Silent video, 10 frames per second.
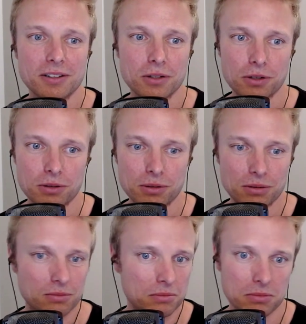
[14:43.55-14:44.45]
who
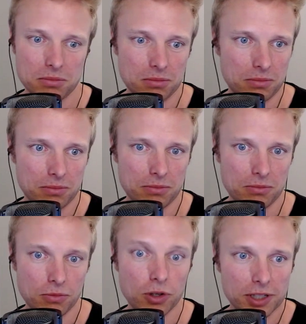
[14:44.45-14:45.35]

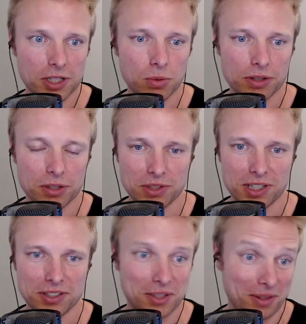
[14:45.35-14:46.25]
really just want the results,